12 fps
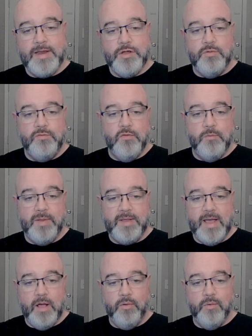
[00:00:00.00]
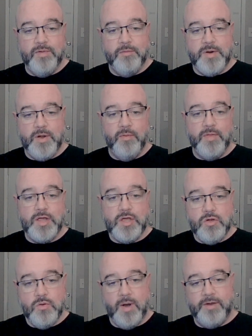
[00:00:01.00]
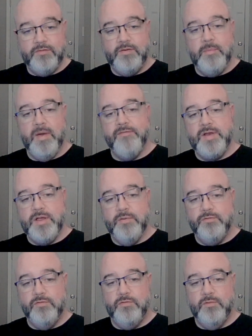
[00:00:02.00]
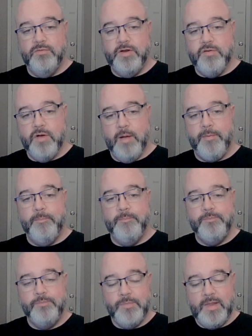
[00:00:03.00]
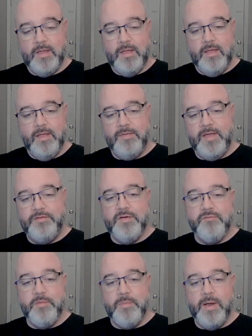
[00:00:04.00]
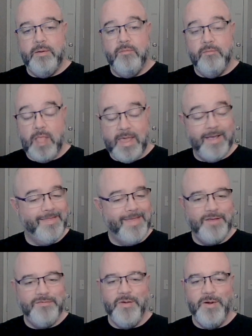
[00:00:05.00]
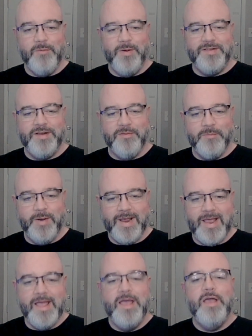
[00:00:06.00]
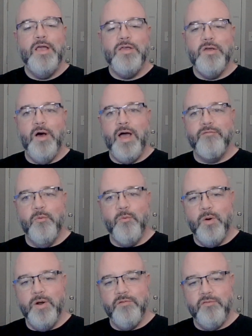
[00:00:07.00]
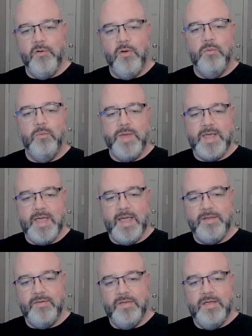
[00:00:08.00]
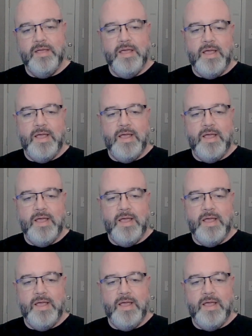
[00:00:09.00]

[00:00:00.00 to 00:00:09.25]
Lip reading: let YouTube and the algorithm know that you want to see my videos as soon as I drop them. Thanks, everybody. Thanks very much, everybody. Y'all have a wonderful weekend.